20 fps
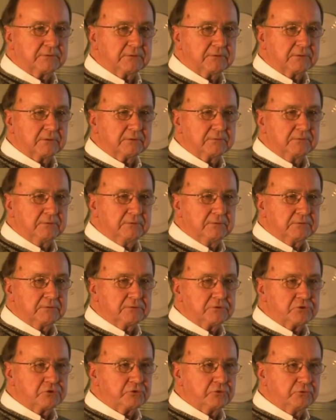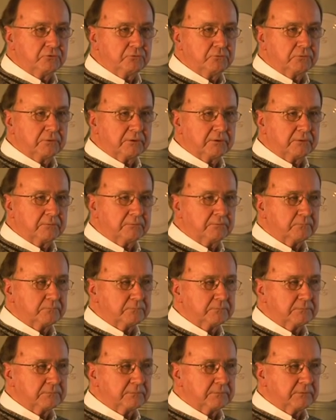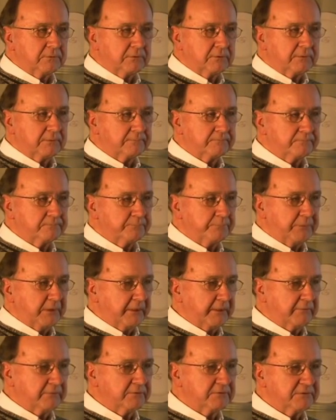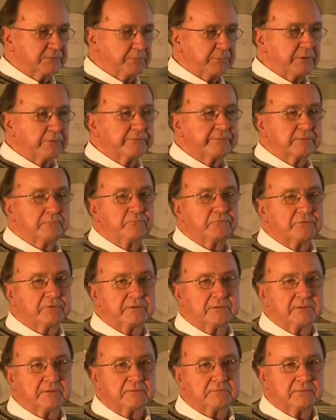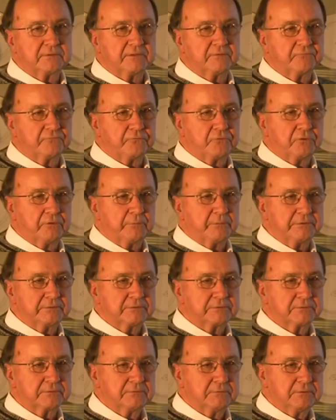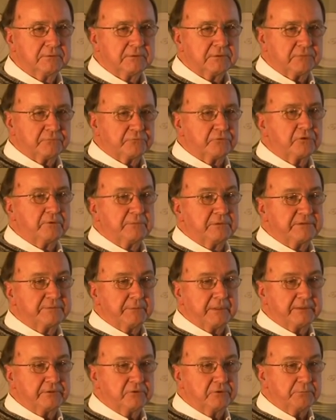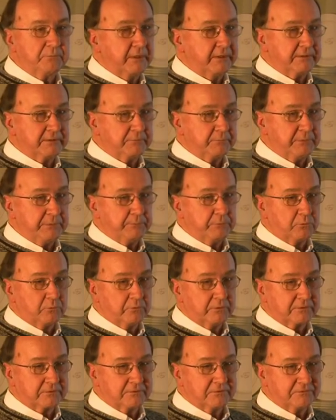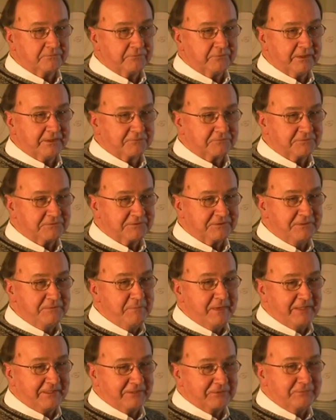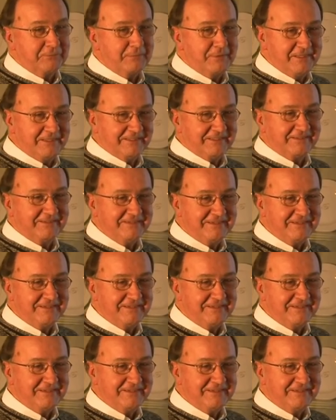Riley. I was talking telling you about that bought the old skating rink off of him and turned it into a theater. Hated politics.